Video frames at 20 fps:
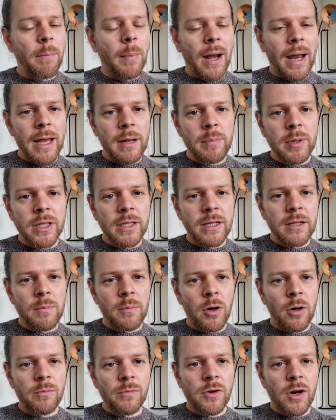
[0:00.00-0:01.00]
play button in the
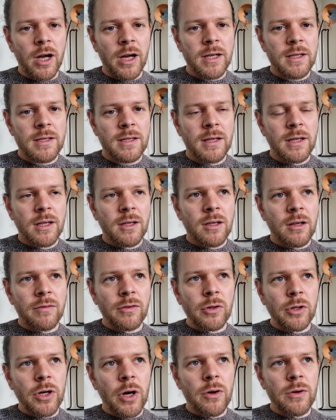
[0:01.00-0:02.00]
bottom right of
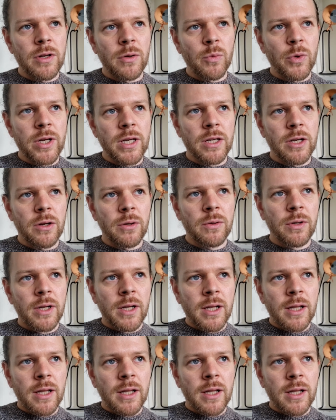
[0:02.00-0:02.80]
your coding window,